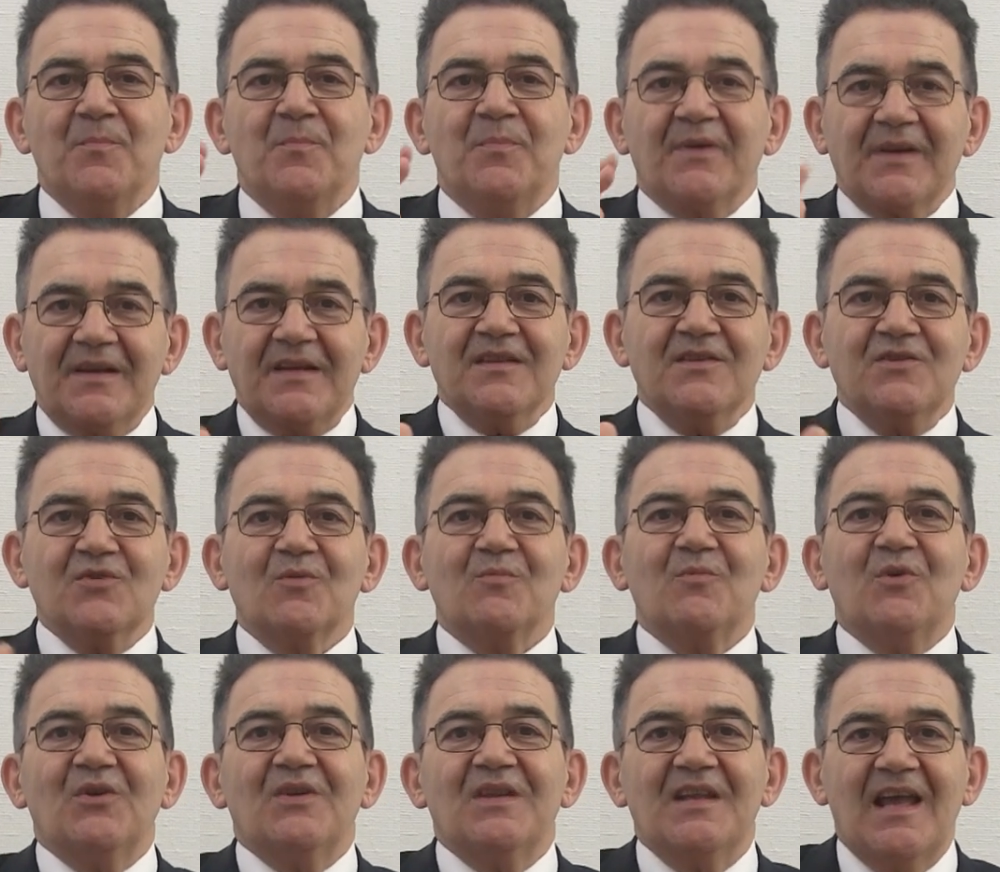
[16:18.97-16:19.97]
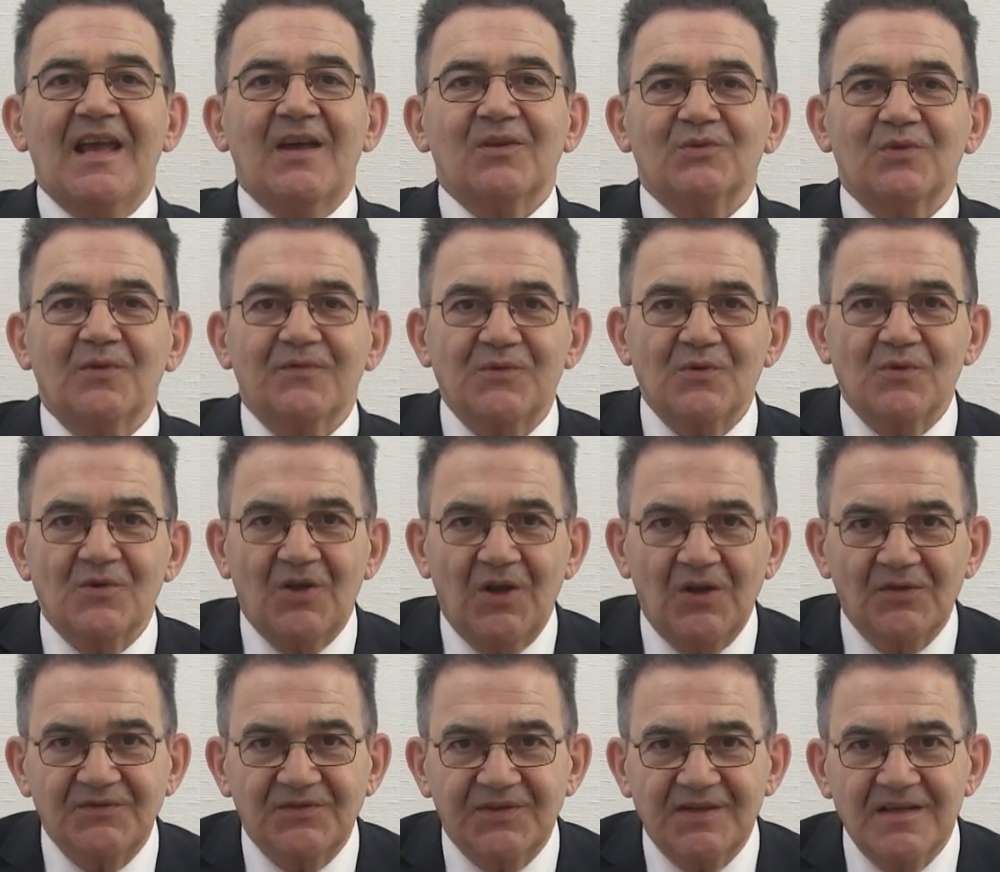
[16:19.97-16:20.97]
Bring your money out of your
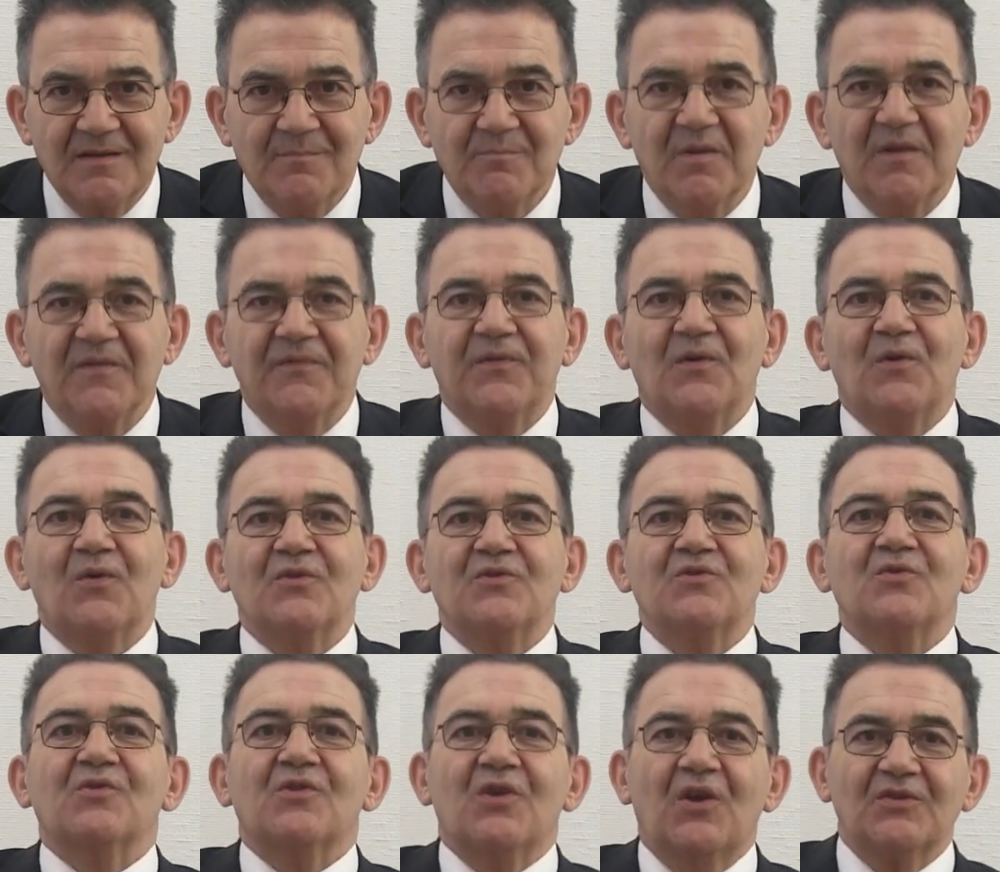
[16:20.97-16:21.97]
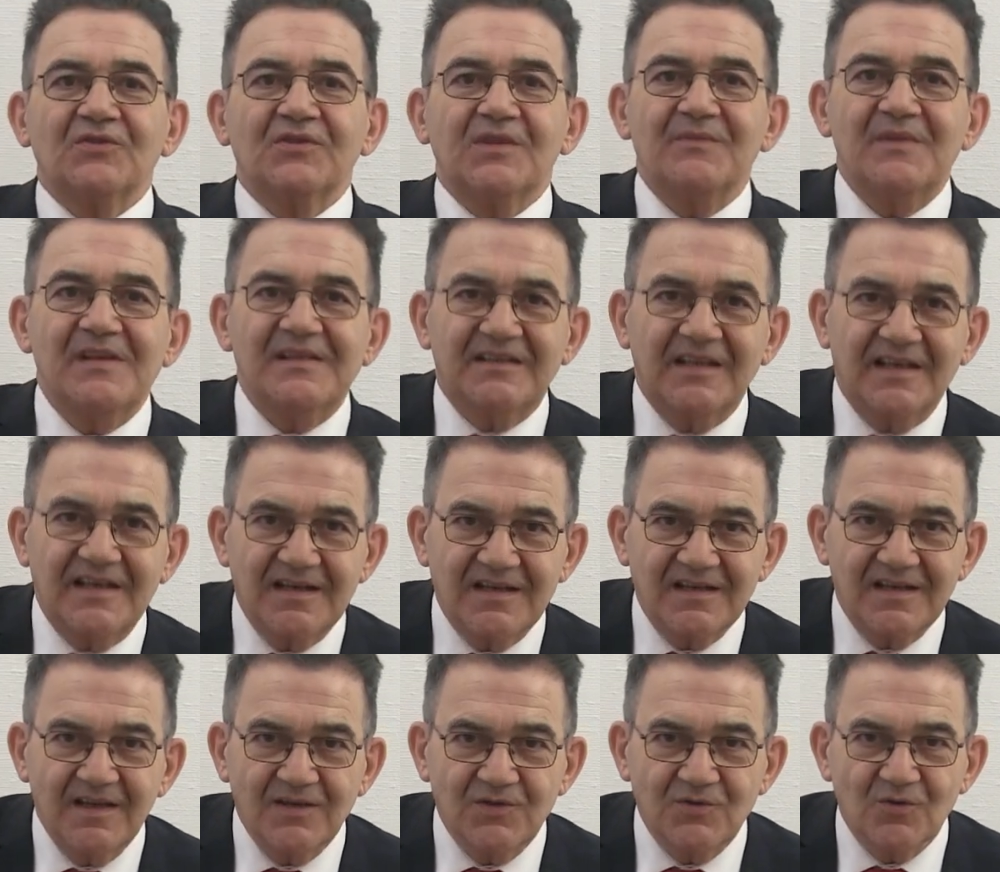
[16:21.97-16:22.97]
country before your country will
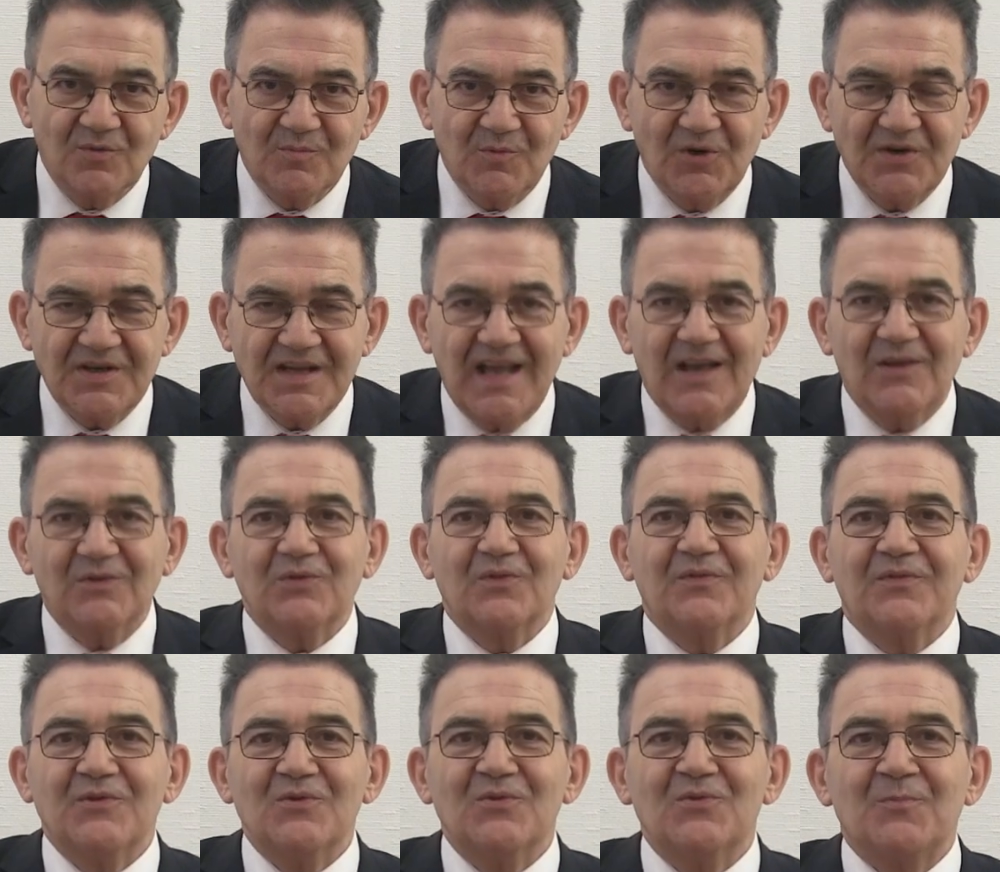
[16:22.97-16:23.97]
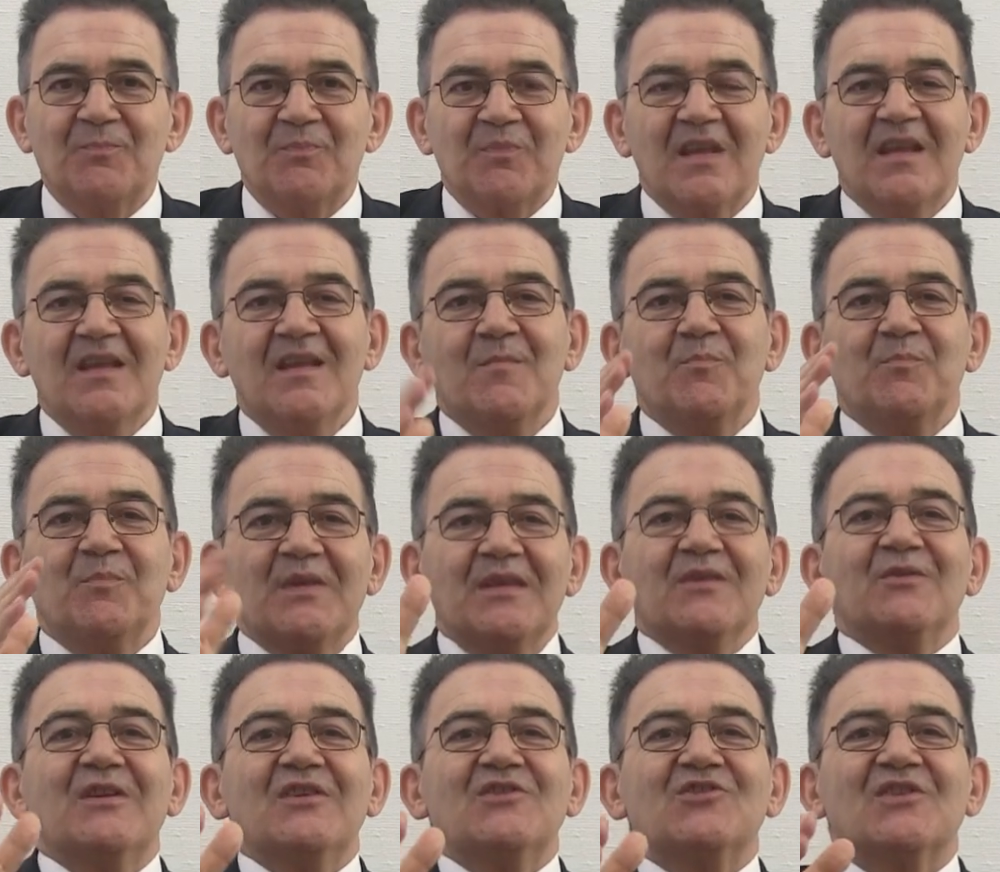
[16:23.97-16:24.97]
take your money out of you.
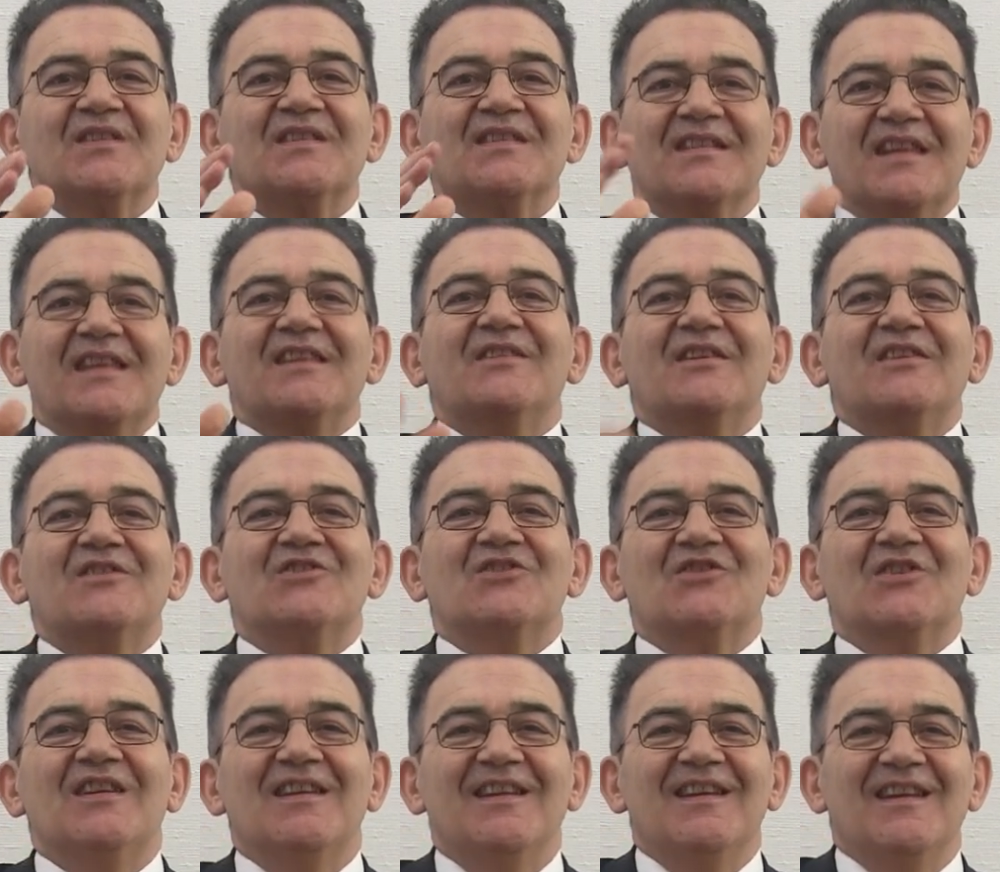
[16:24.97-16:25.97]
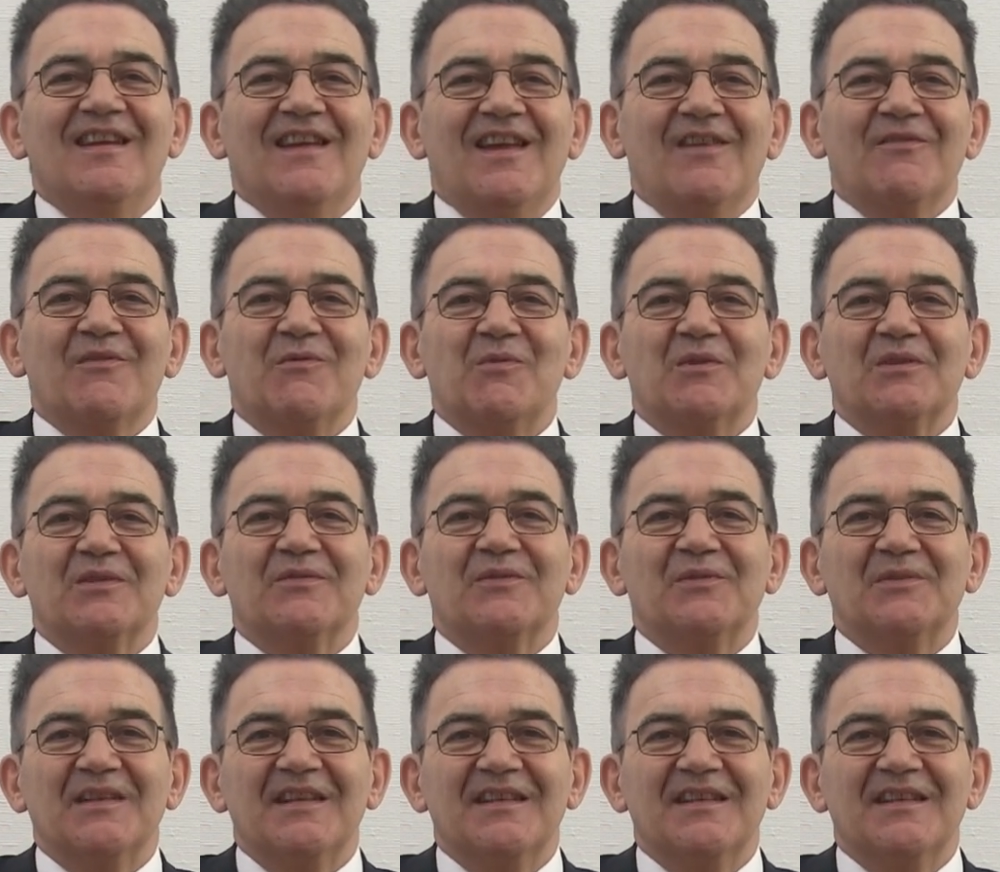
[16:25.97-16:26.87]
Be rich and stay rich. Have a wonderful